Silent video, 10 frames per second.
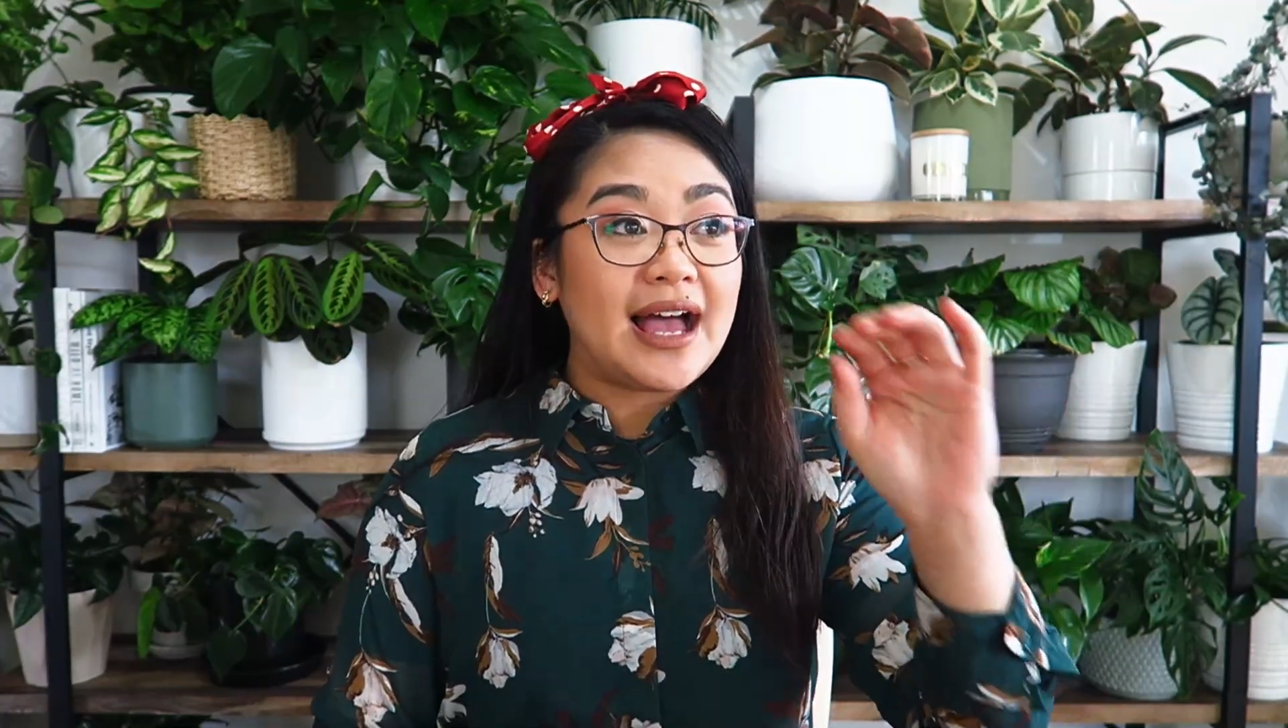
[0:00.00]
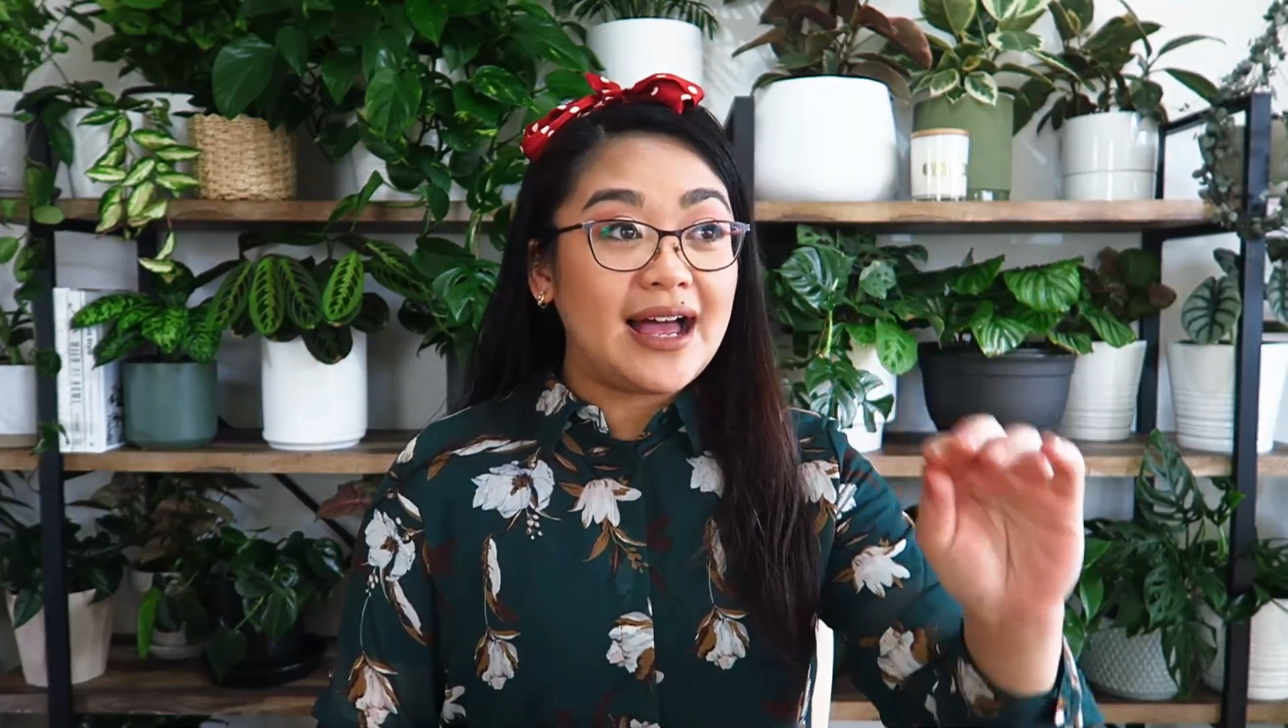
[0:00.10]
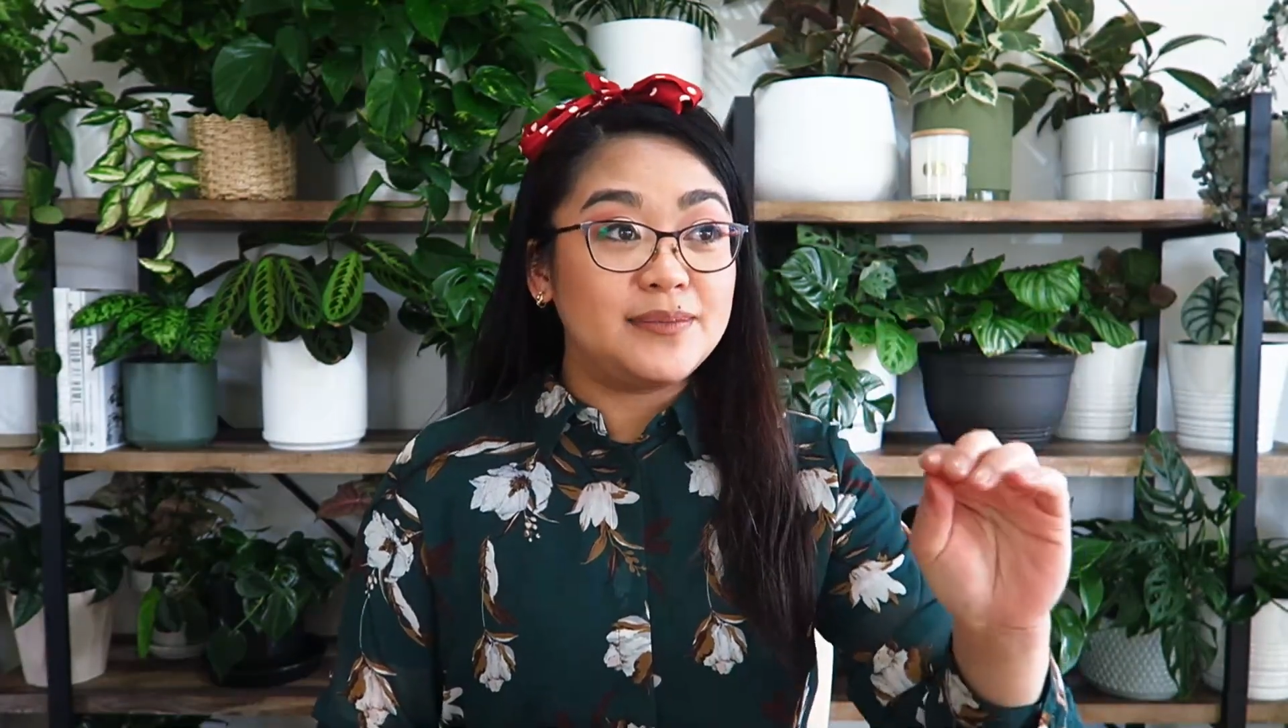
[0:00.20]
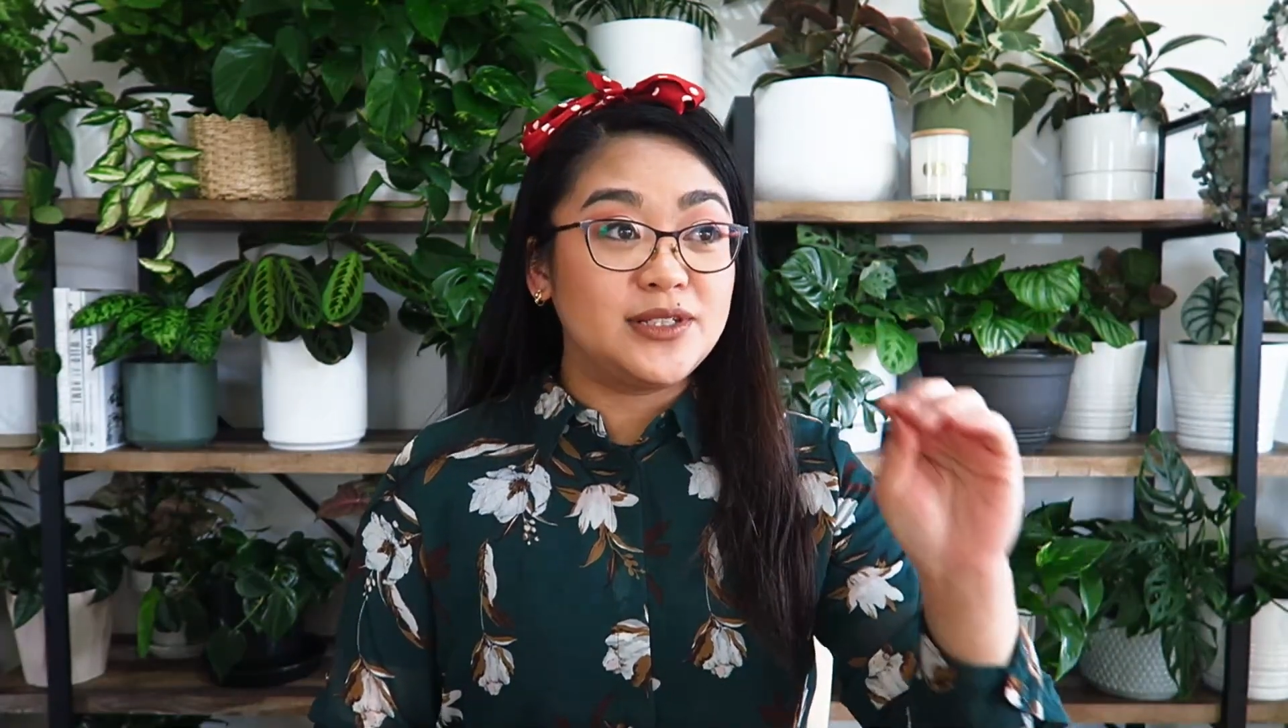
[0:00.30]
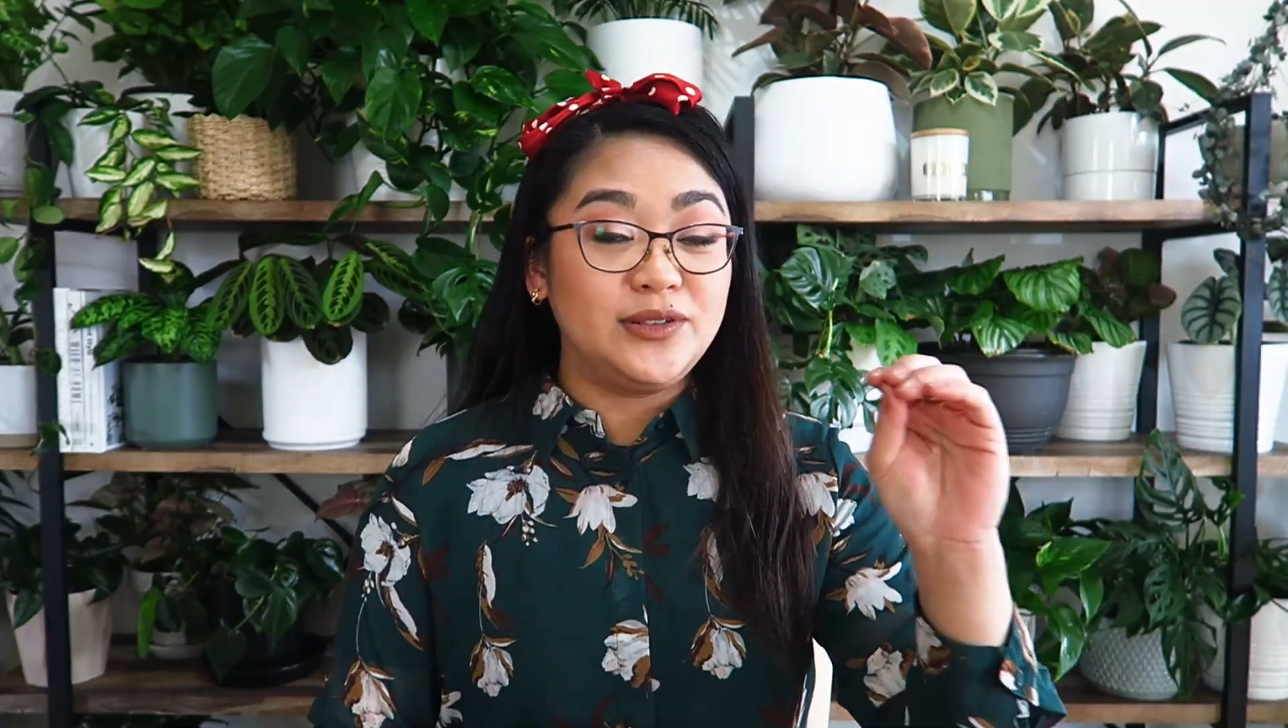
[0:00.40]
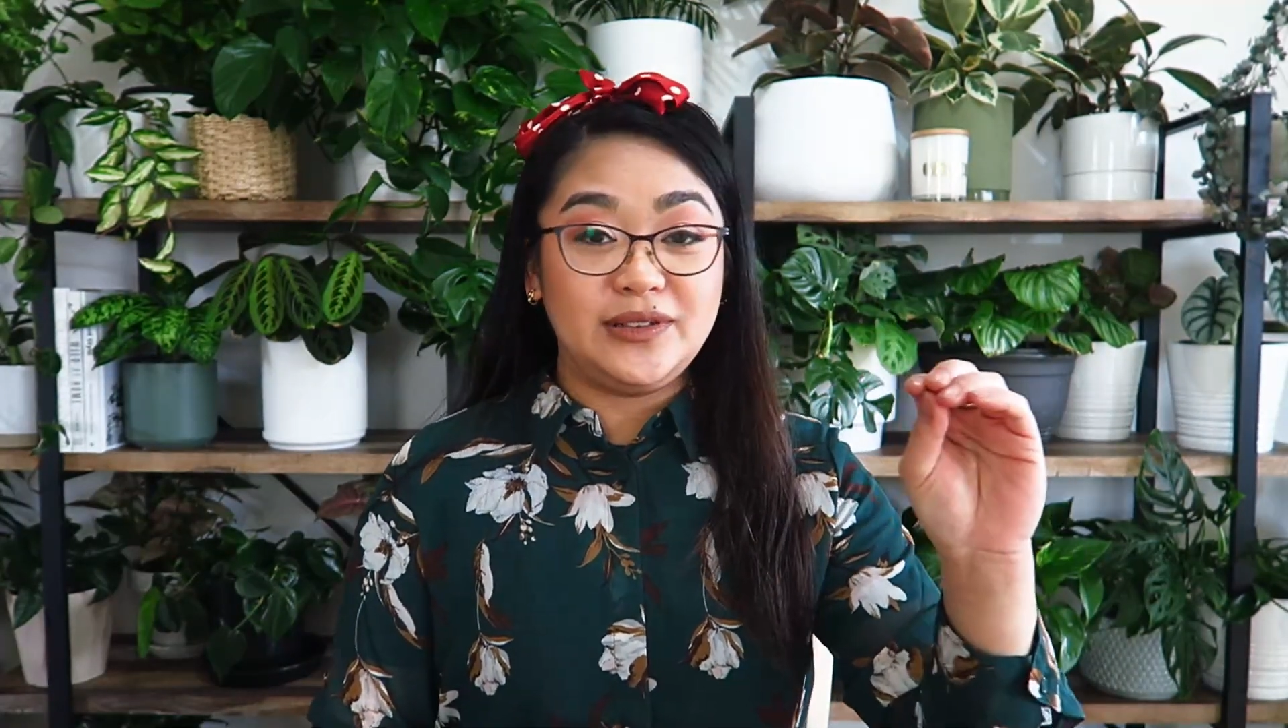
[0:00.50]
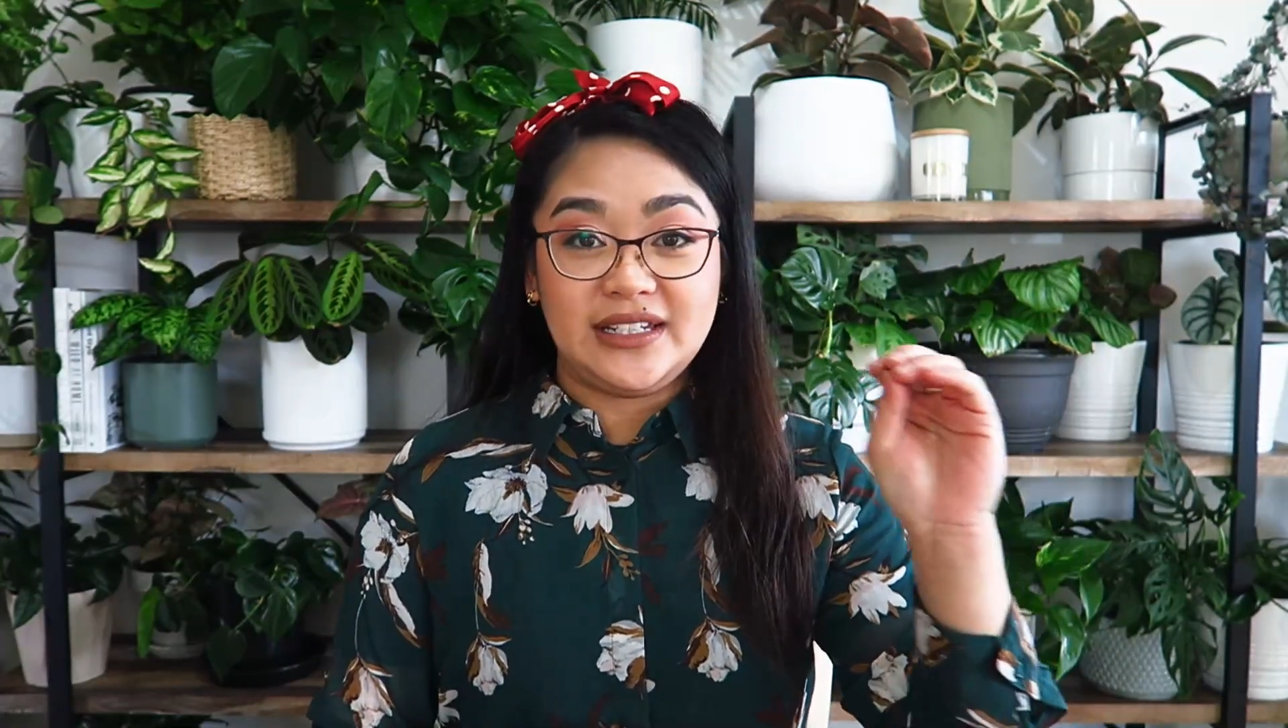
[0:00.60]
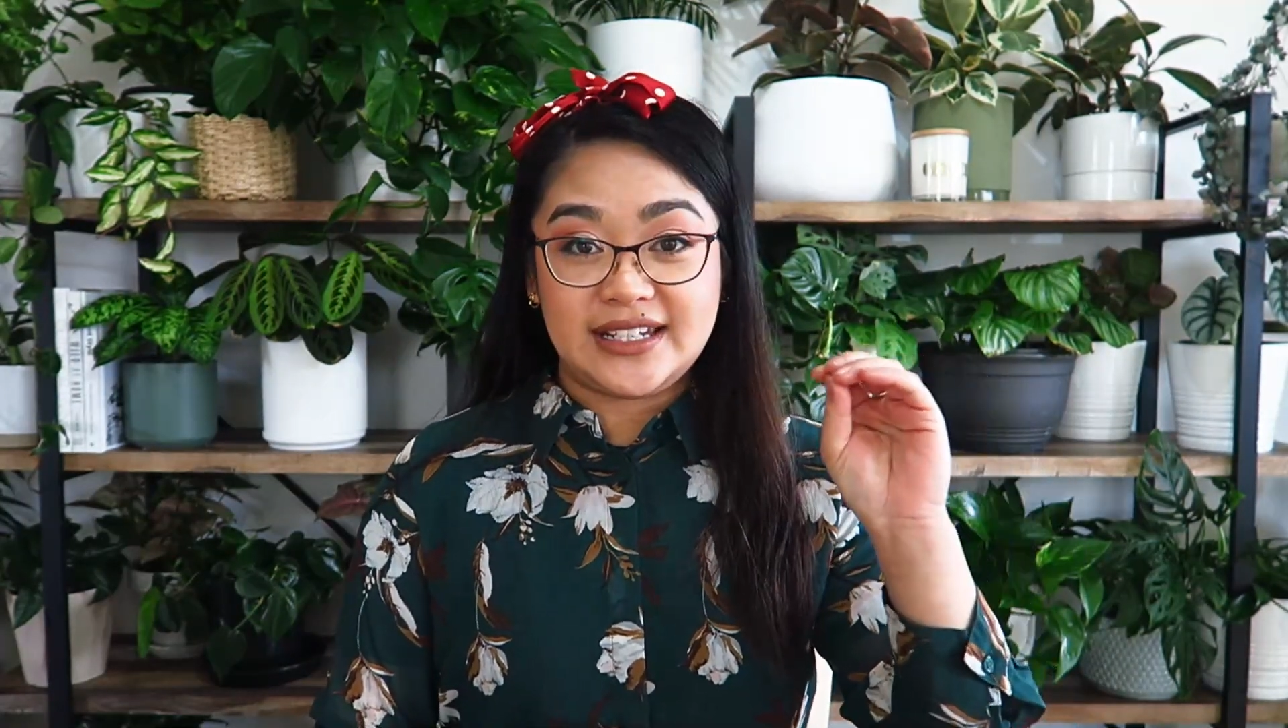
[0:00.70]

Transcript: absolutely